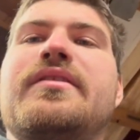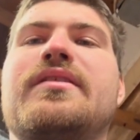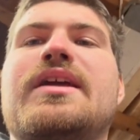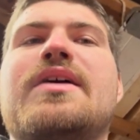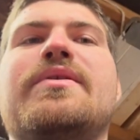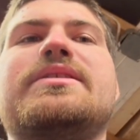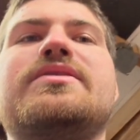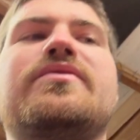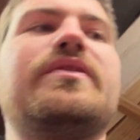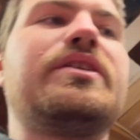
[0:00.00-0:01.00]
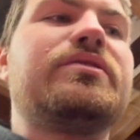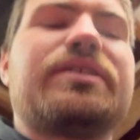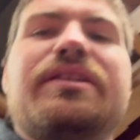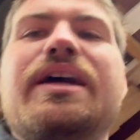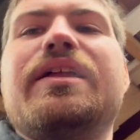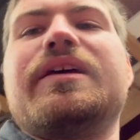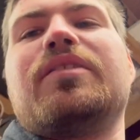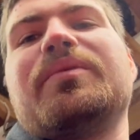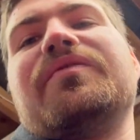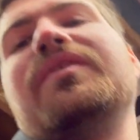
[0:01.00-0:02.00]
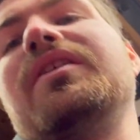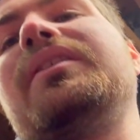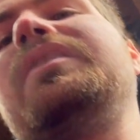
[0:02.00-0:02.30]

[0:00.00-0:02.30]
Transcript: Can't wait to do videos on that. That'll be fun,